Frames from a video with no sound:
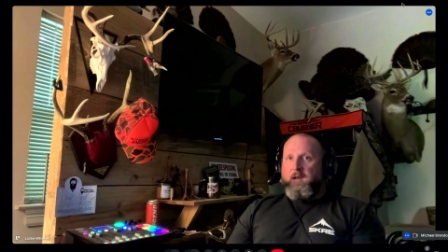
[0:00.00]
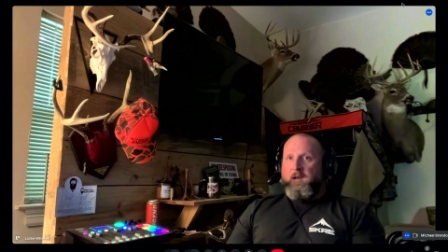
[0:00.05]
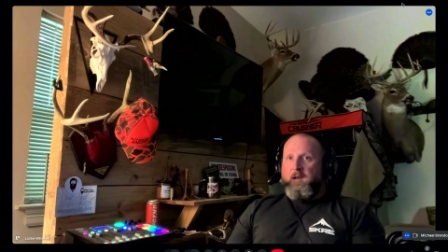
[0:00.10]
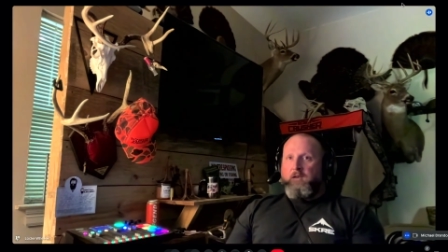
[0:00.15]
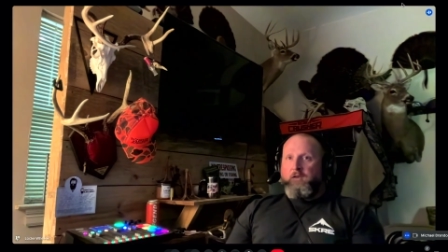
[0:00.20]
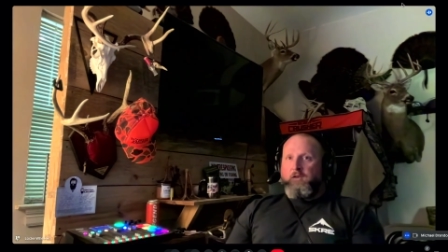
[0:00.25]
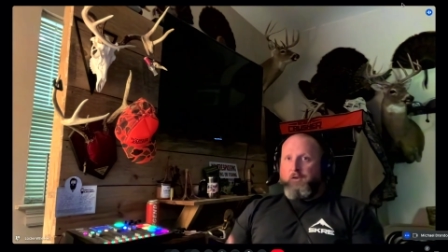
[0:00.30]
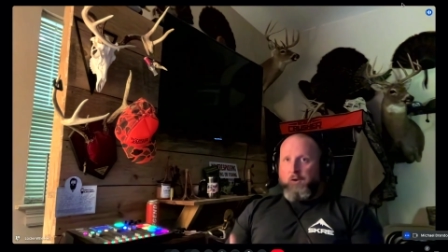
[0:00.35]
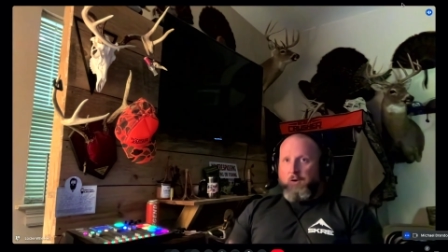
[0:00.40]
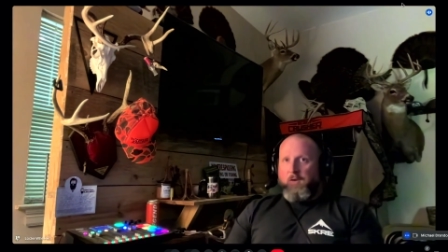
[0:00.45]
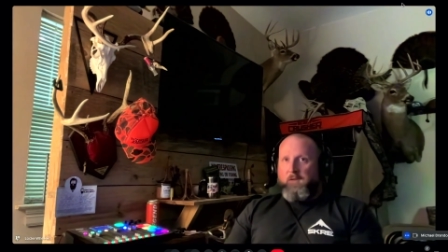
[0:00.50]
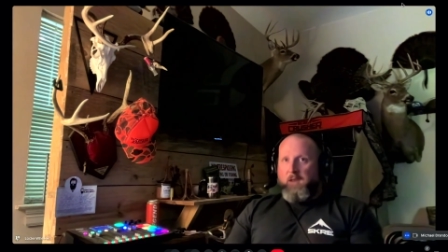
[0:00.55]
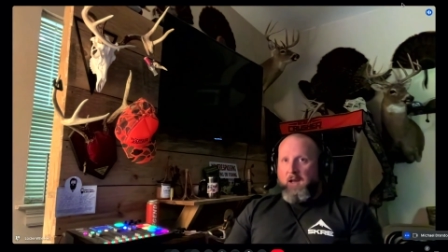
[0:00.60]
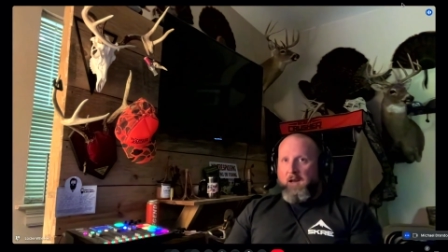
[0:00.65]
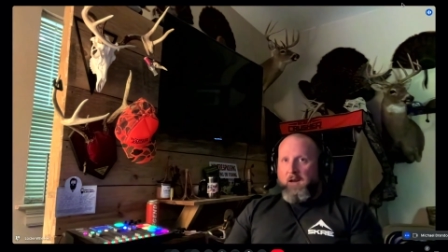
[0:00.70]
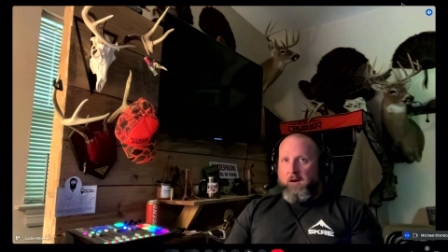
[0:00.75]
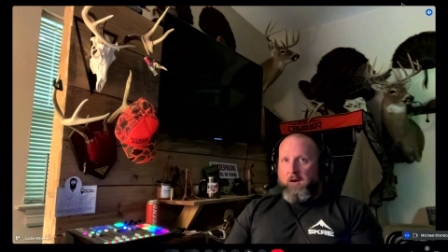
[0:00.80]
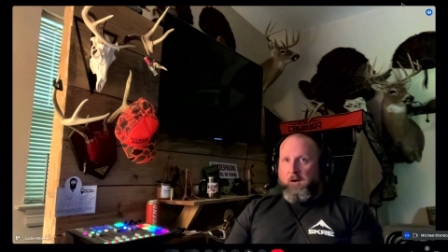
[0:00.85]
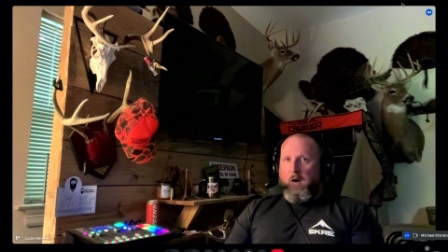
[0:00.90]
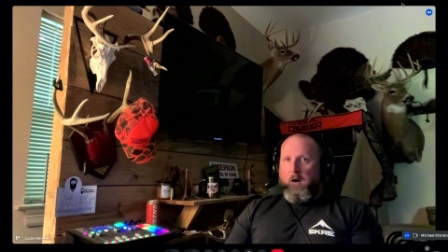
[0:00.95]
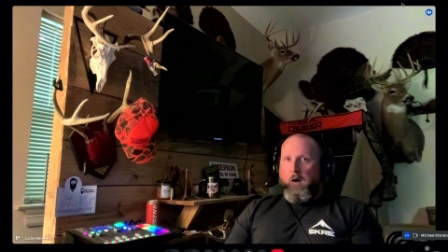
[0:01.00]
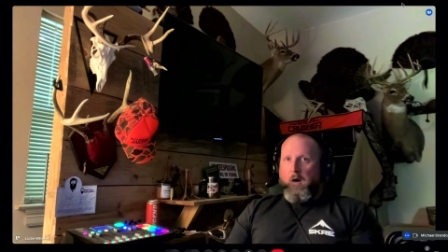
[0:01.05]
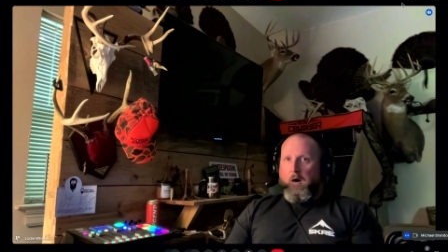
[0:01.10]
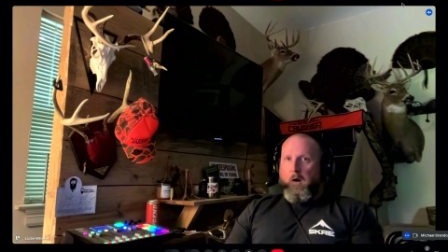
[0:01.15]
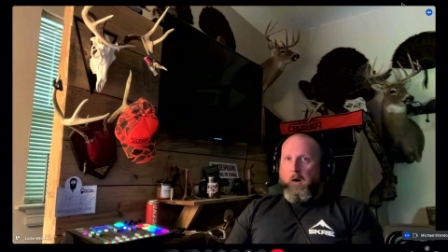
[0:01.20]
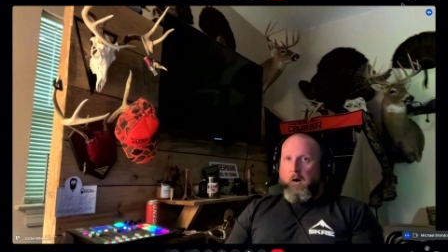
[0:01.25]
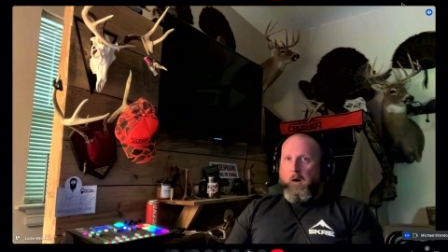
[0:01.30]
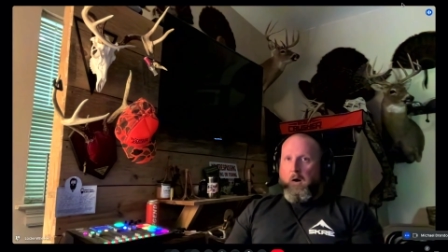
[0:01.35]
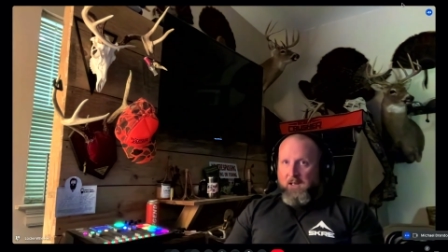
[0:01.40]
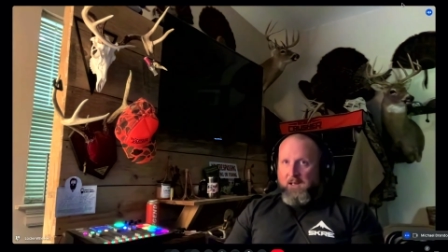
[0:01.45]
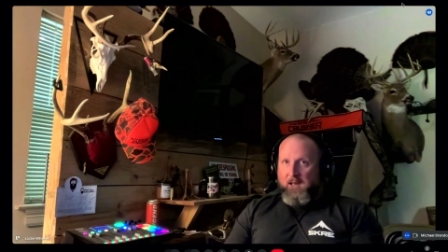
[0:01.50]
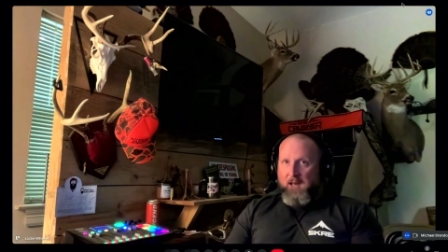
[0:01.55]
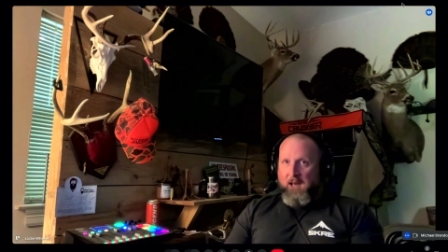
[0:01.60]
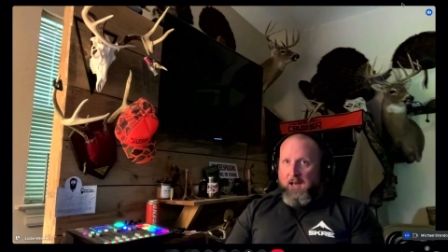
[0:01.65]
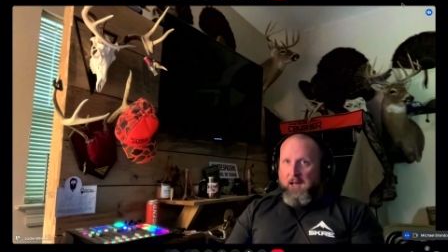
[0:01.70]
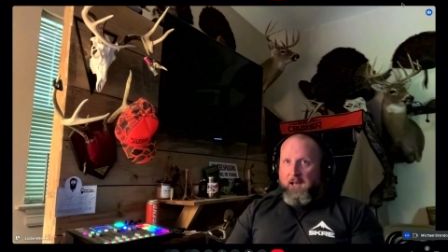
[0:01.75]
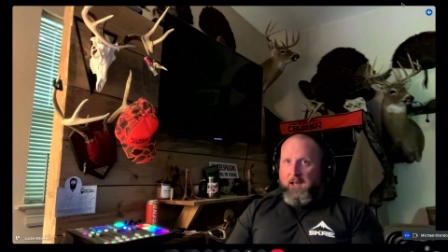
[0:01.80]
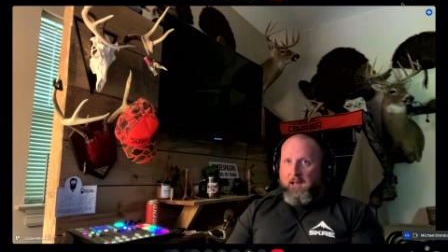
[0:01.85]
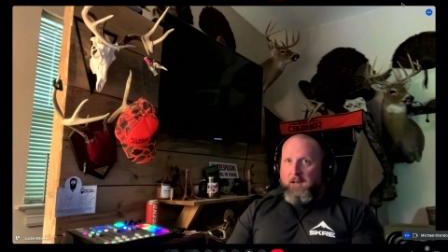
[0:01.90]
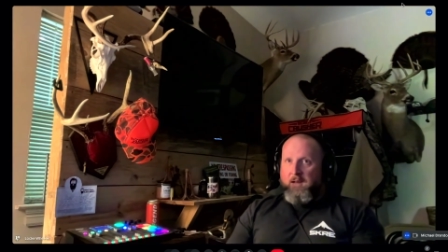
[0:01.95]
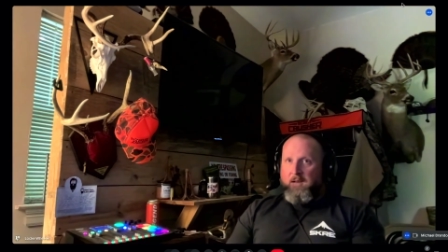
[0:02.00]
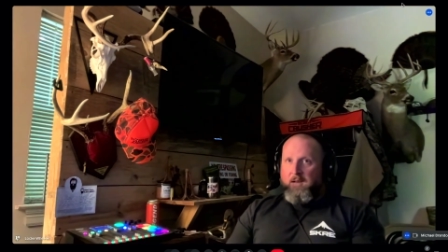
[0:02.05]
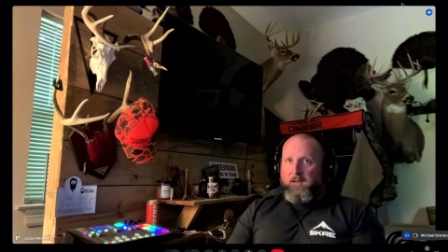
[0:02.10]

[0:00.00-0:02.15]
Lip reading: you're there on the day